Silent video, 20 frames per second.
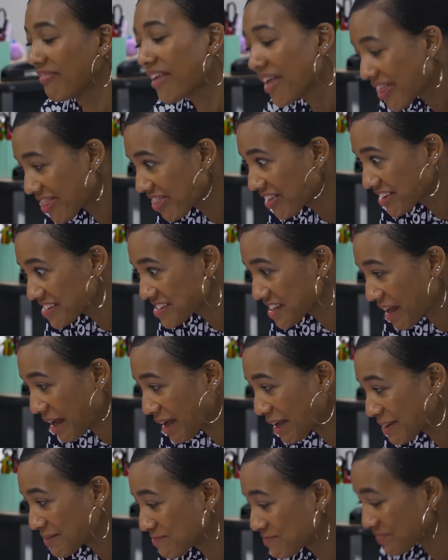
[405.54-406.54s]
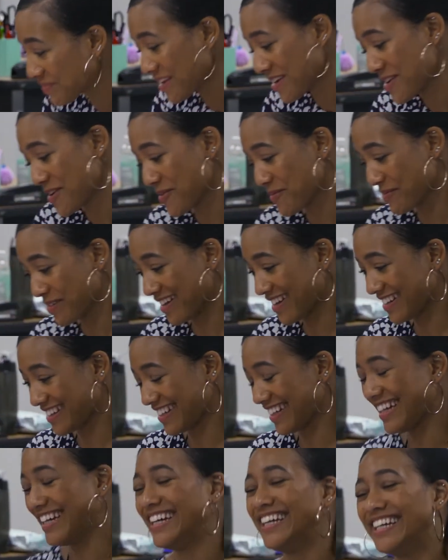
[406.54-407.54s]
The same, but
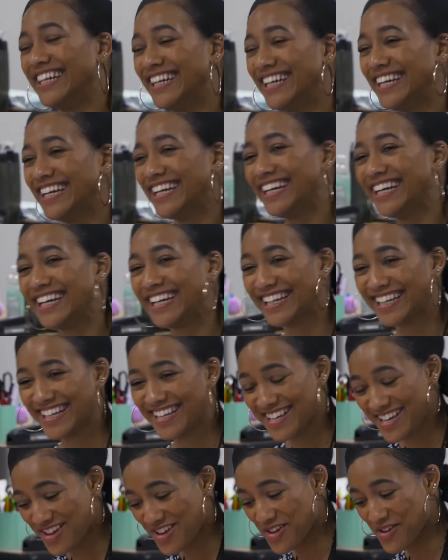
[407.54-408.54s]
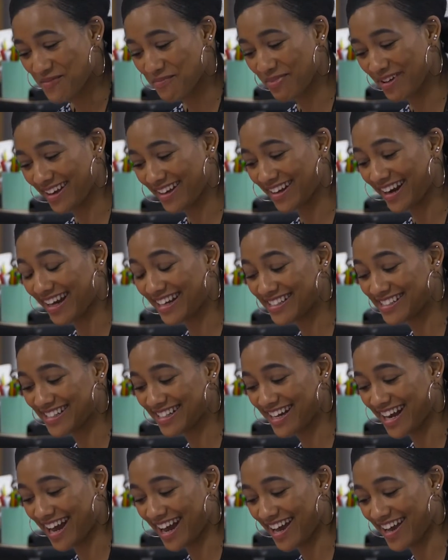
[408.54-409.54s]
but I
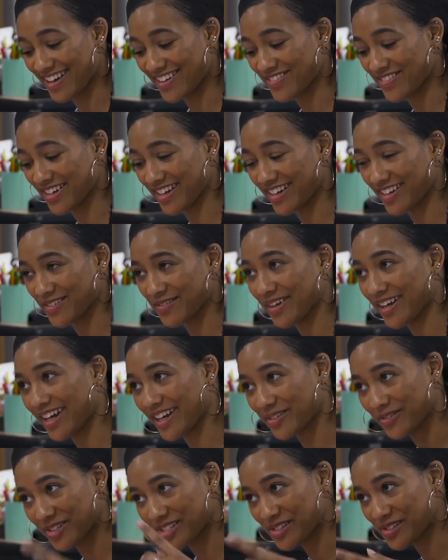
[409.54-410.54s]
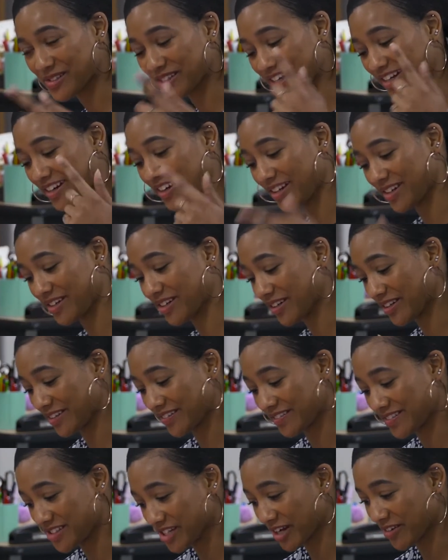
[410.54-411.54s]
did have I had what you said
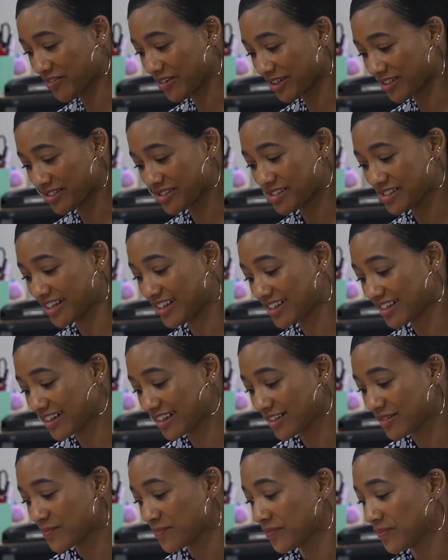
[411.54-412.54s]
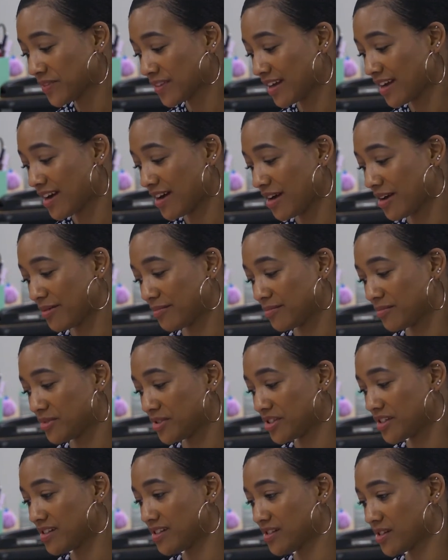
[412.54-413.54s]
under check for understanding,
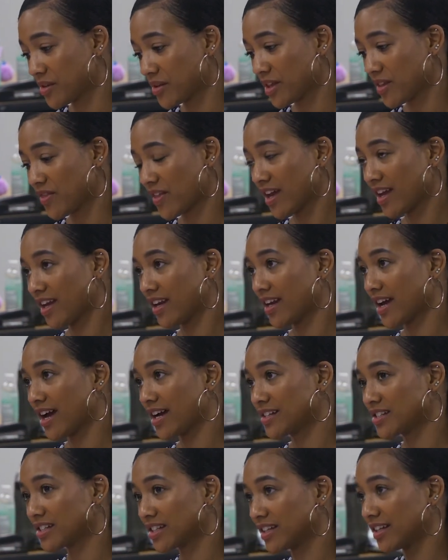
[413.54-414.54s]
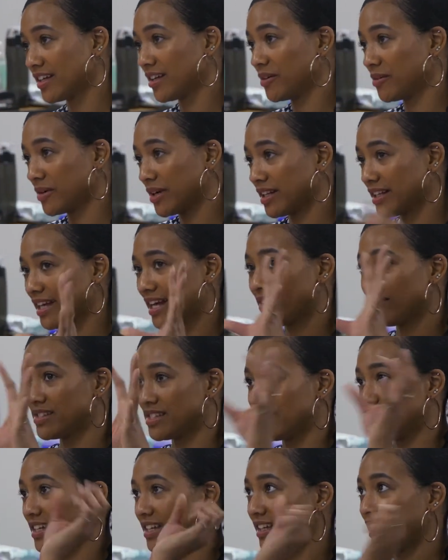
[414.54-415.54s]
just so that they can actually real life
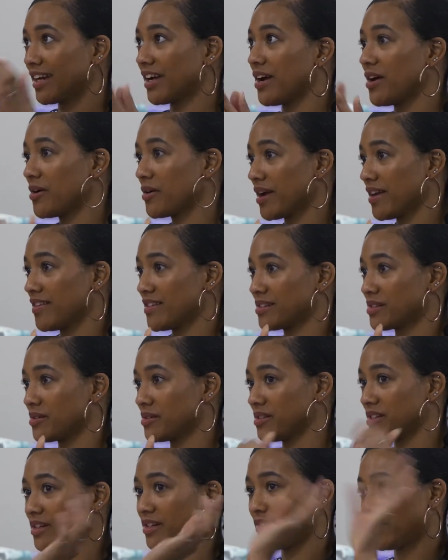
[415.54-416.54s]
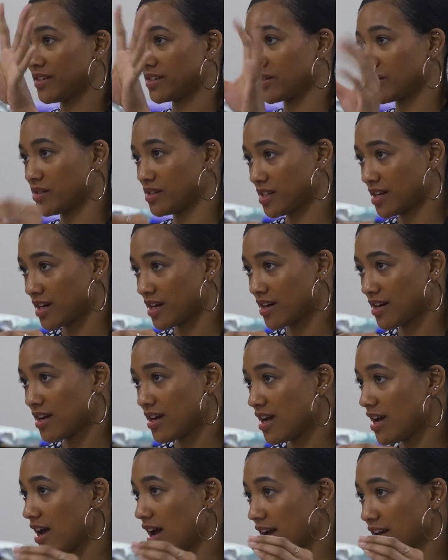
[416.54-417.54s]
see like, oh, okay, this goes here, this goes here.
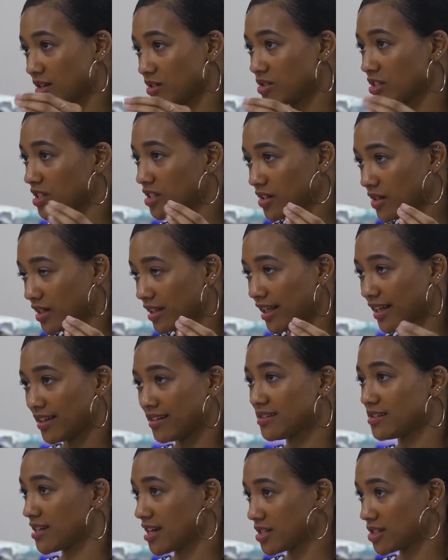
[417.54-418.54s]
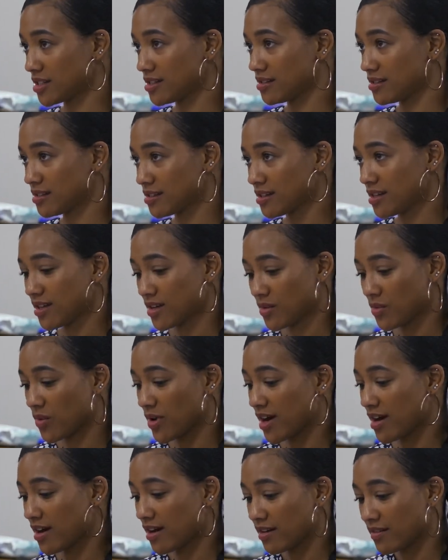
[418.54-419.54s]
I usually do it like in stations
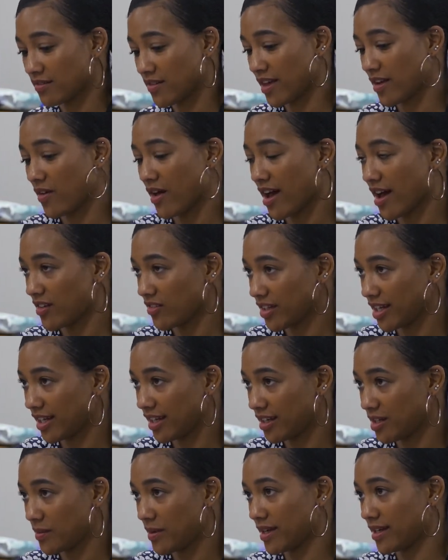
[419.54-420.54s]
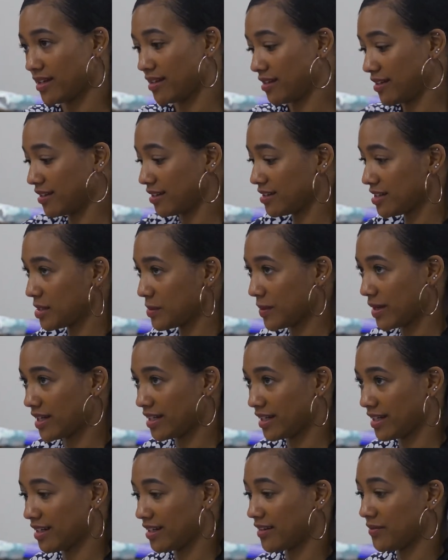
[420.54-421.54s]
where they'll have like independent,
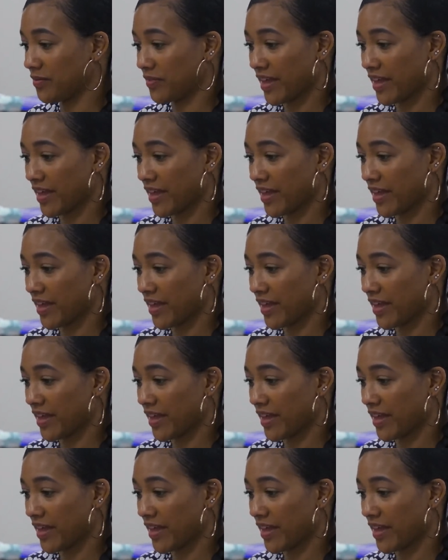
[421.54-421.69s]
dependent.